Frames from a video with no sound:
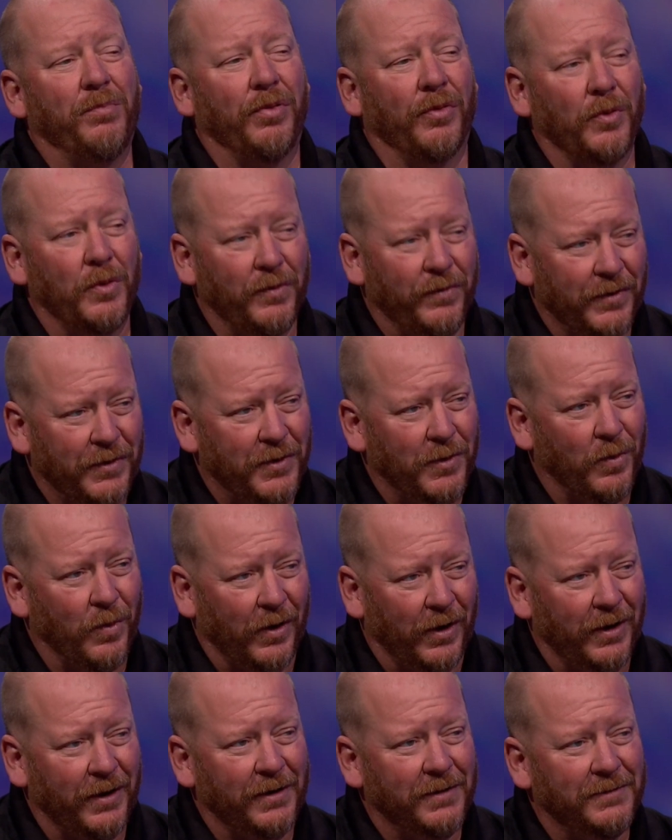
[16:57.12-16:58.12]
proven to
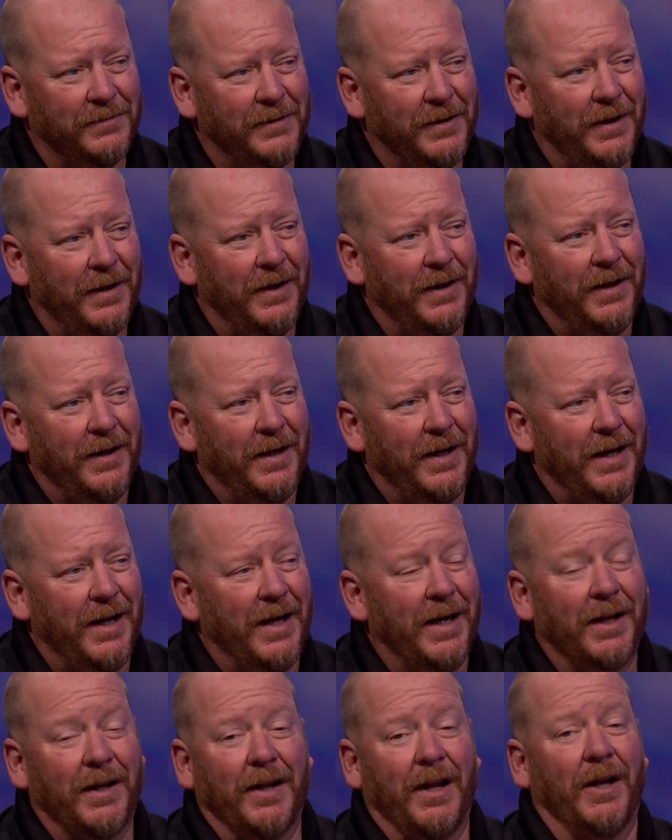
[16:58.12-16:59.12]
work.
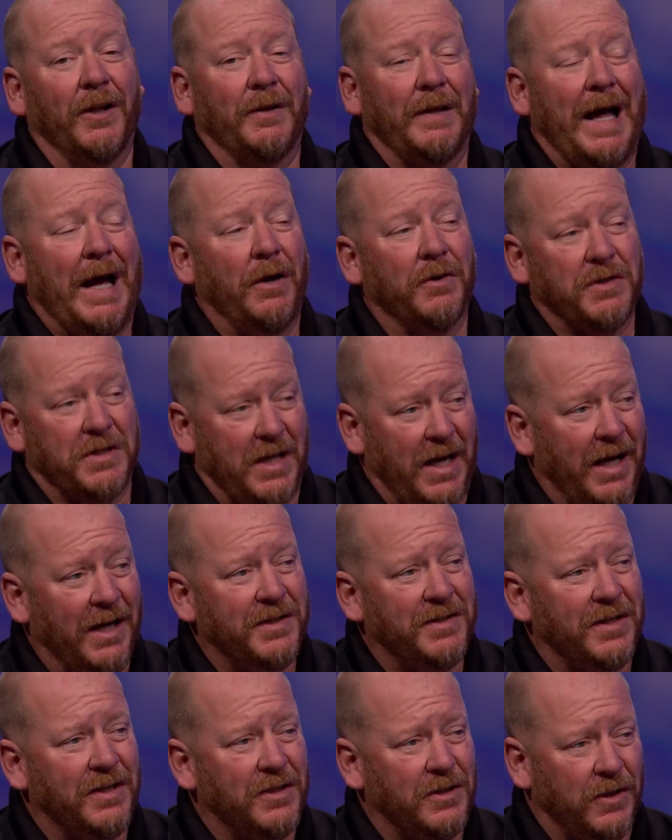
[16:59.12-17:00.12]
It allows
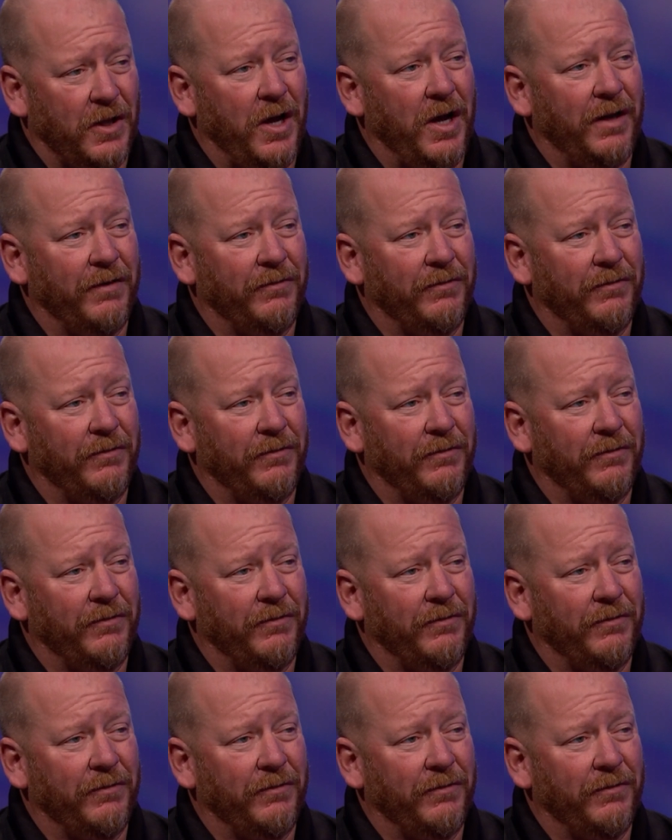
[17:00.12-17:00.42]
us as law